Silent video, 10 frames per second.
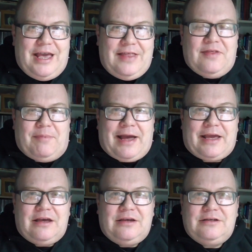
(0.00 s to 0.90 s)
in the
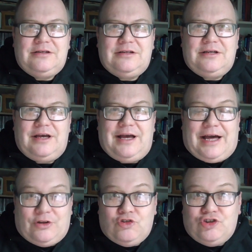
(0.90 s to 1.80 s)
bag
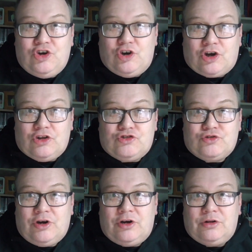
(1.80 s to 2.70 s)
and under your
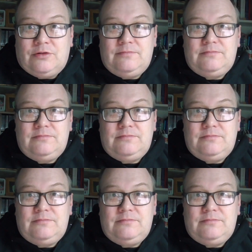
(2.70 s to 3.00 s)
control,